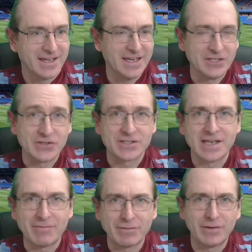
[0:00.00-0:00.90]
It just
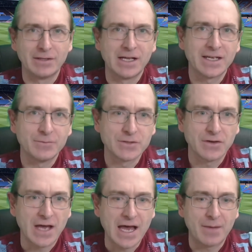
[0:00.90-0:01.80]
never felt like it was
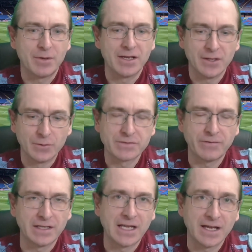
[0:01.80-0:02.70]
going to happen. It always
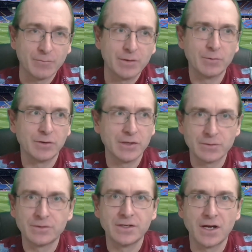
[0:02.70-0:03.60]
felt like we were the
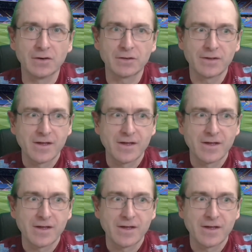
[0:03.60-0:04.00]
underdog.